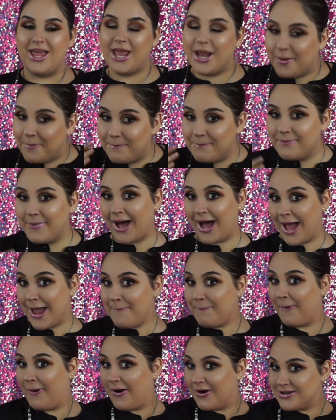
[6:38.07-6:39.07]
in
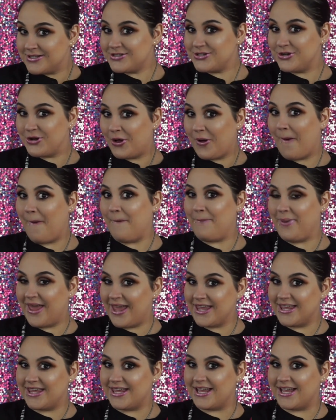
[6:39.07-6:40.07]
my personal
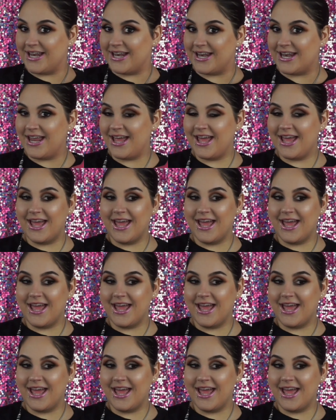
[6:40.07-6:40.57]
opinion,